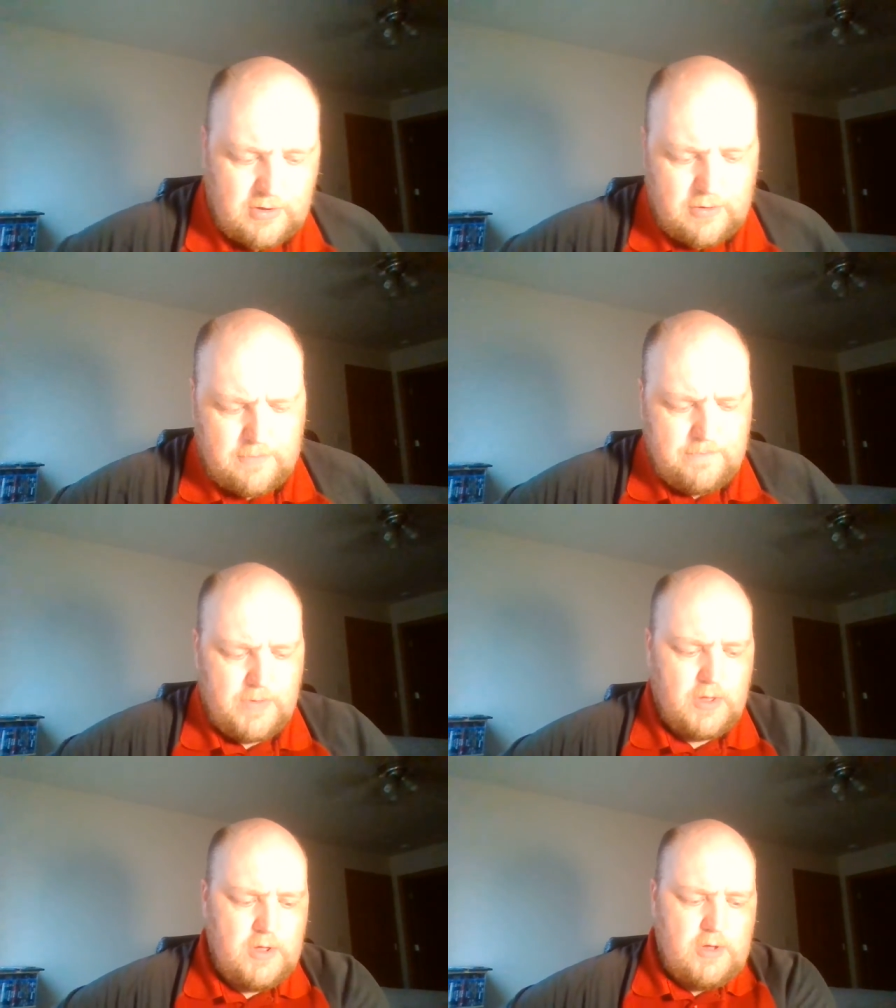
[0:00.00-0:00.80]
So
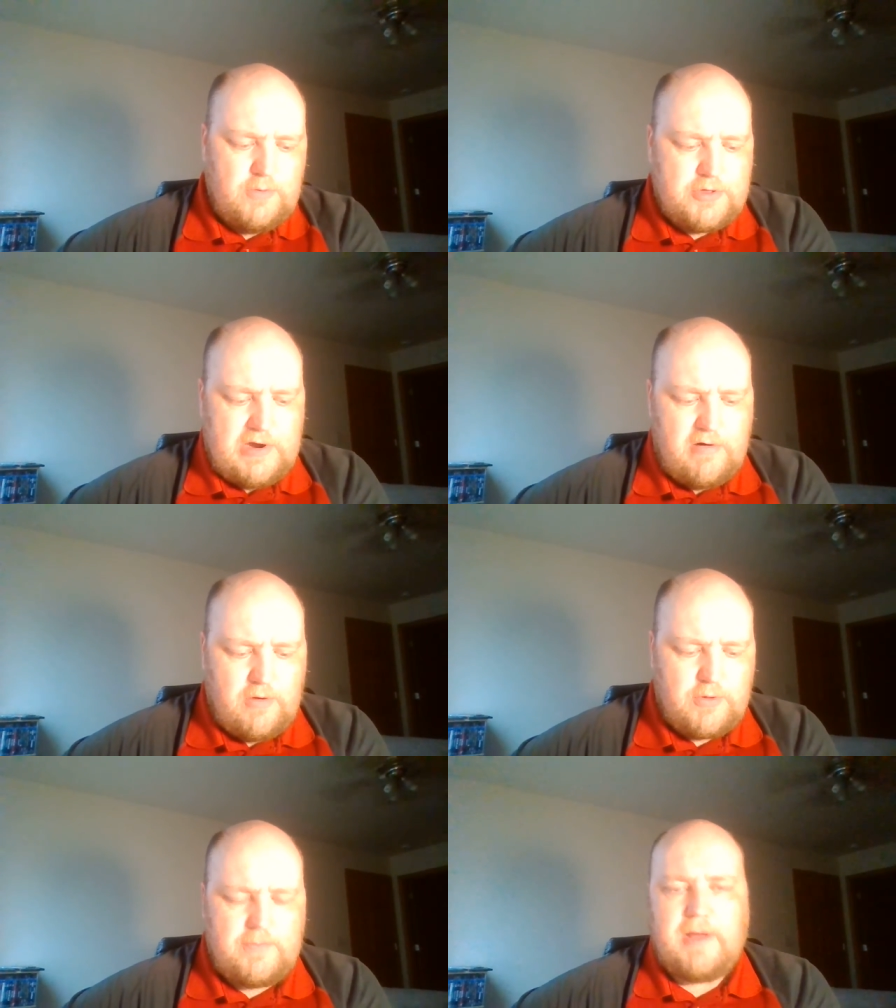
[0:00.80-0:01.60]
we'll start
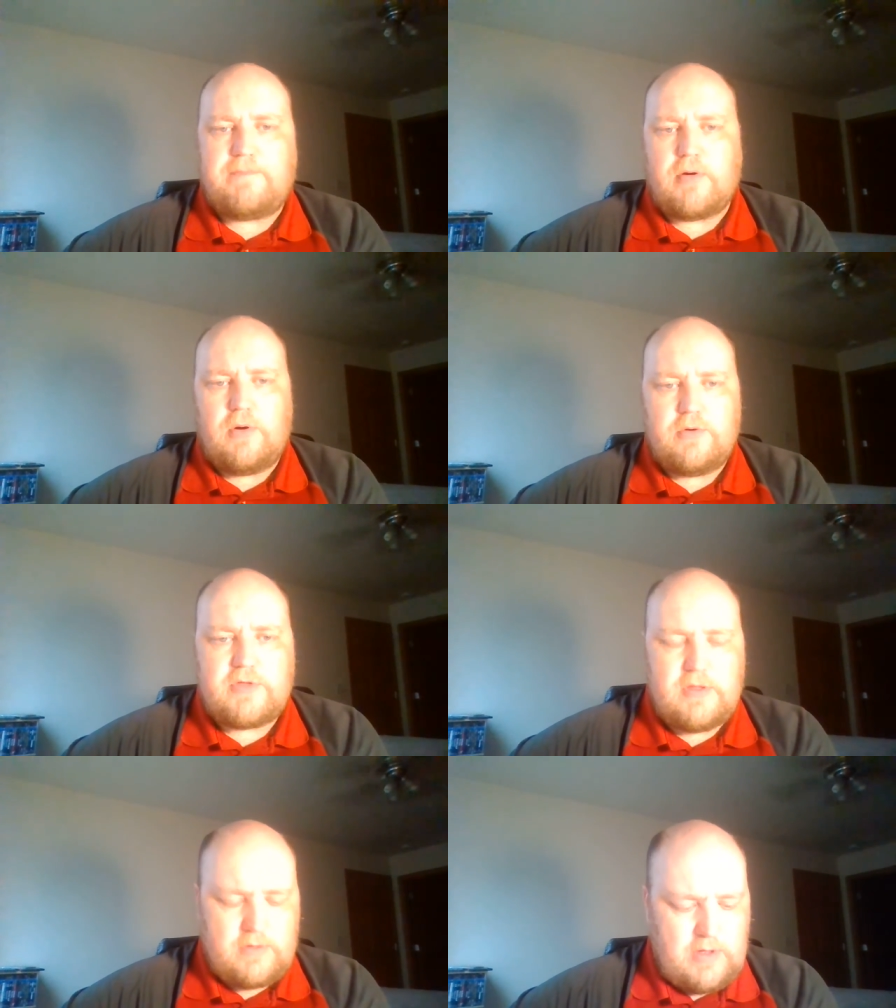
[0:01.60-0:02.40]
out with my
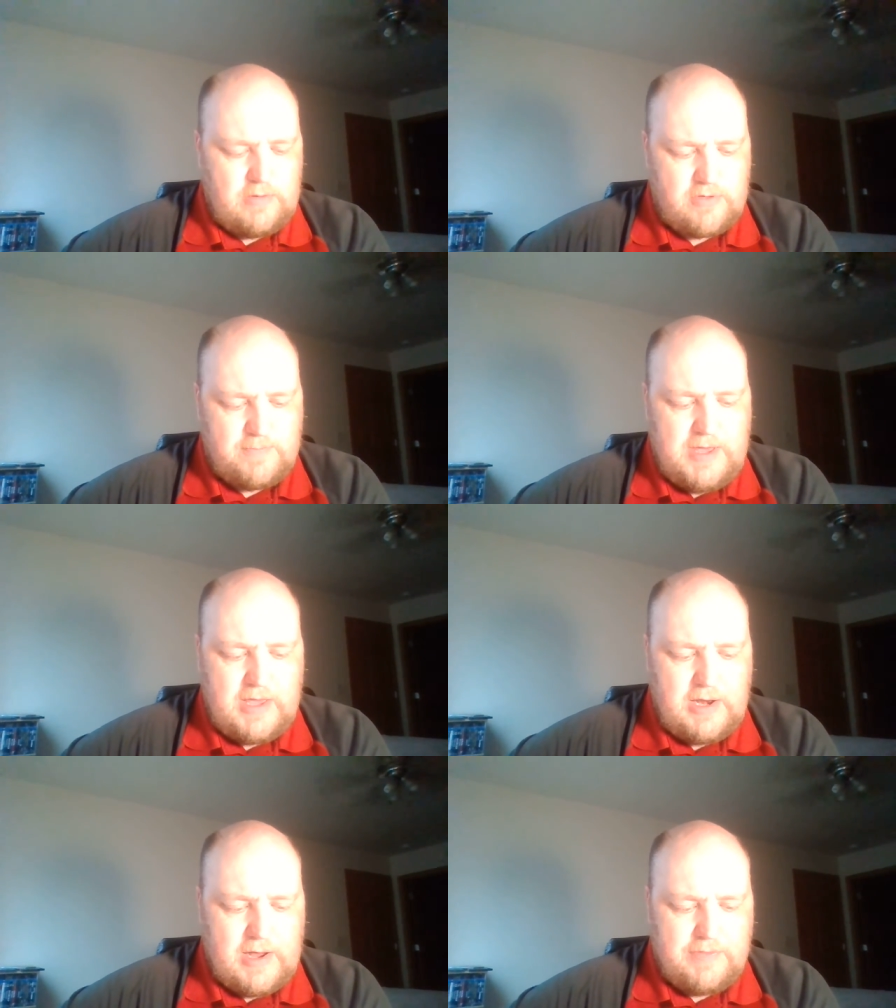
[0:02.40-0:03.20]
pros and, and
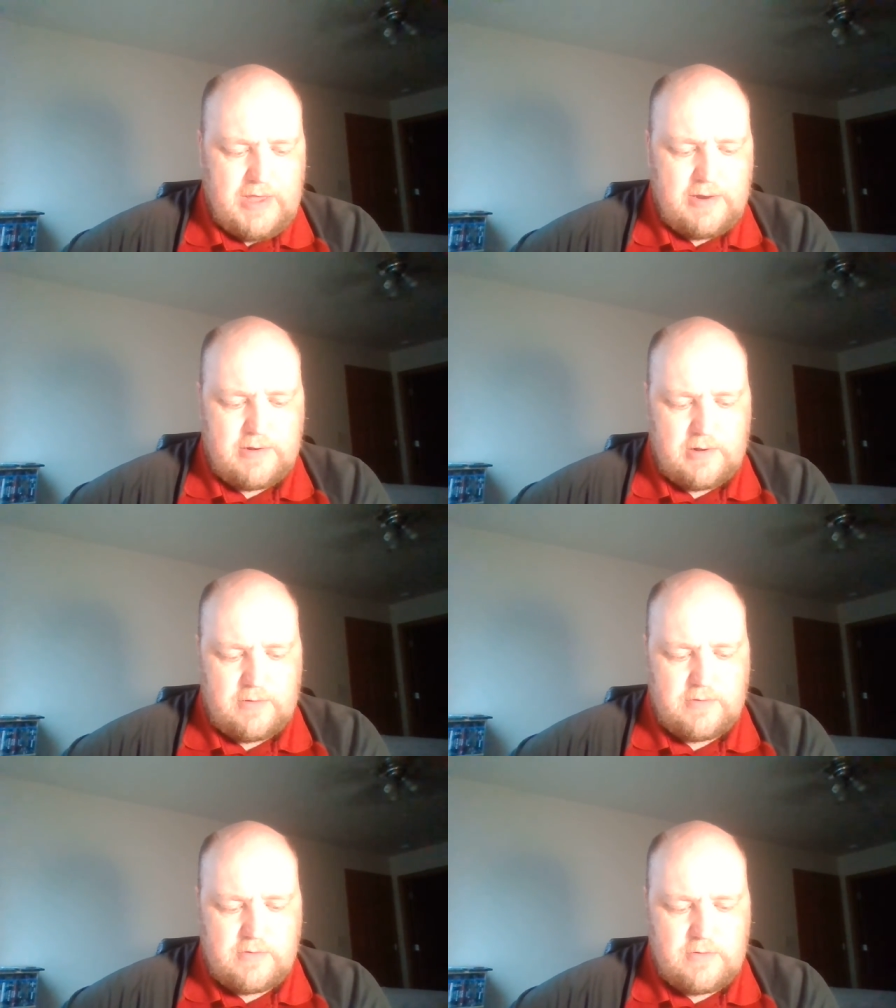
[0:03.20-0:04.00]
speaking on that
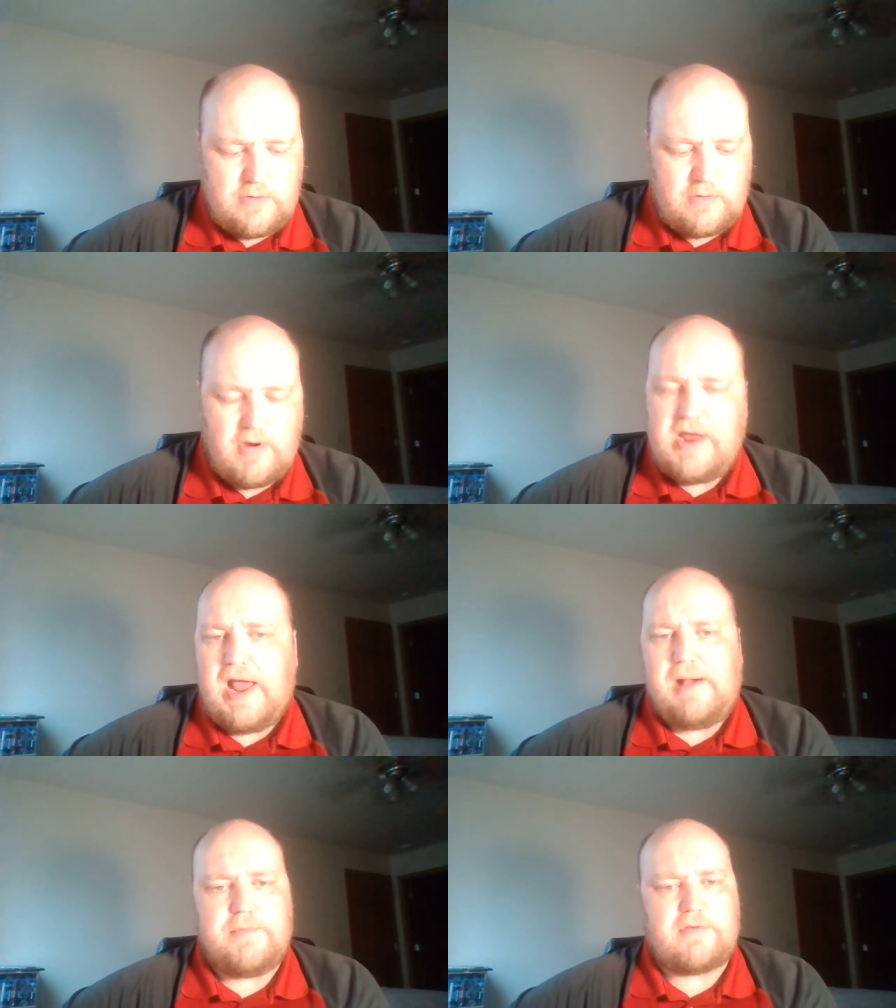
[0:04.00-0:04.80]
uh, great
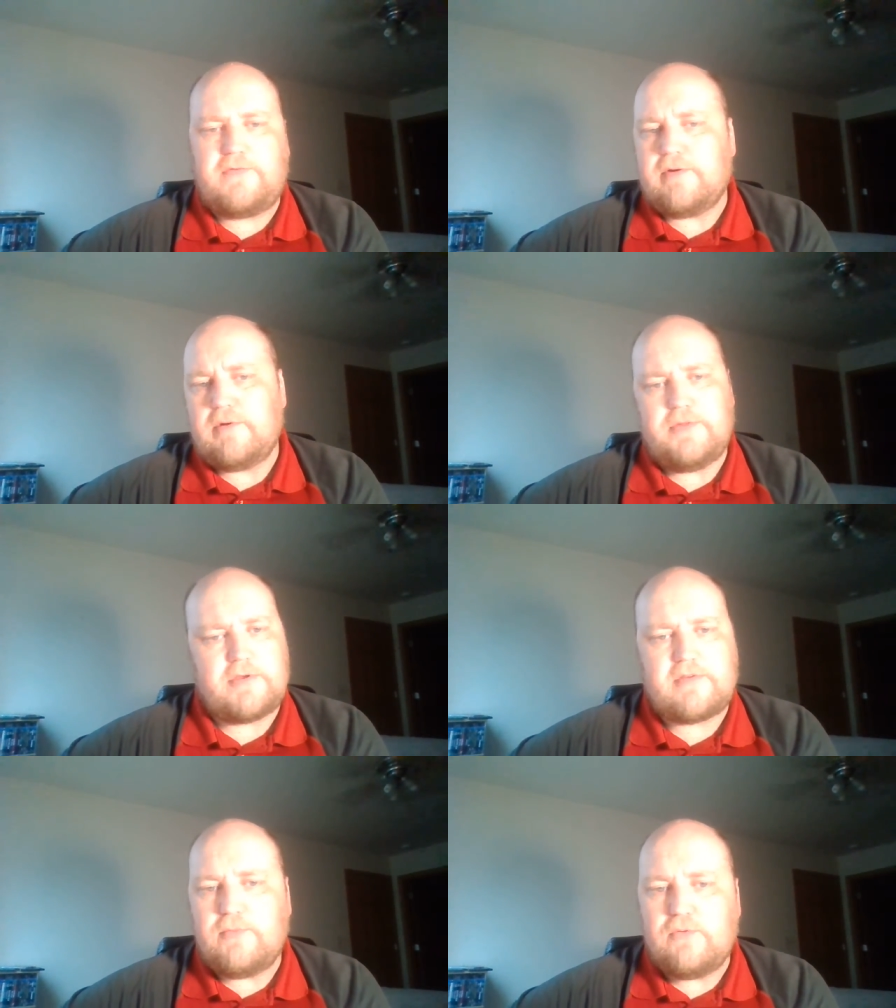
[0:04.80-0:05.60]
atmosphere in
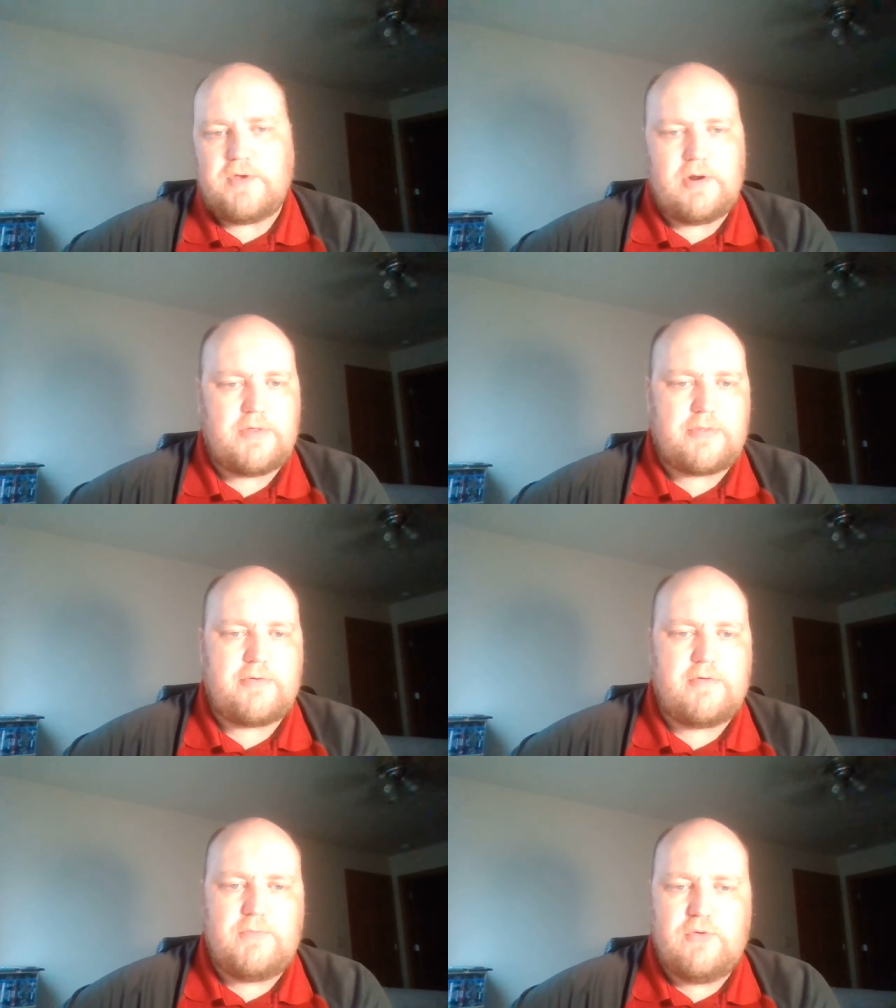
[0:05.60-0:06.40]
this movie. You know, the
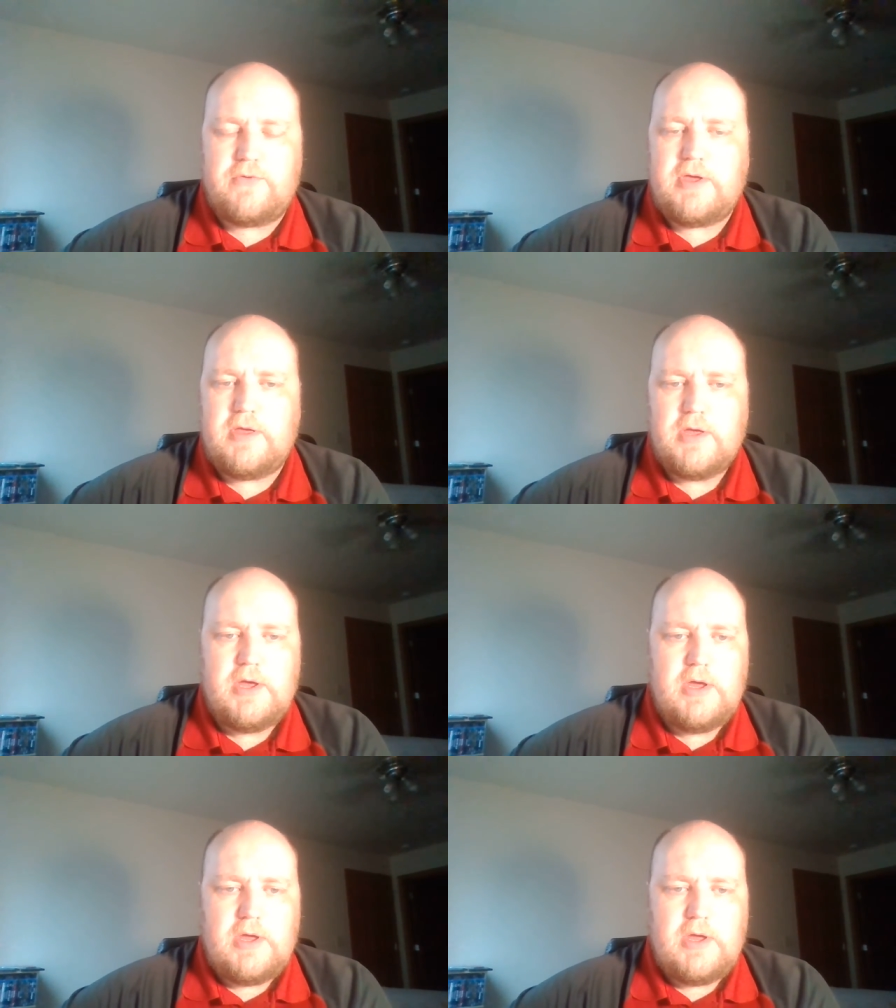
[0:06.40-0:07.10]
third movie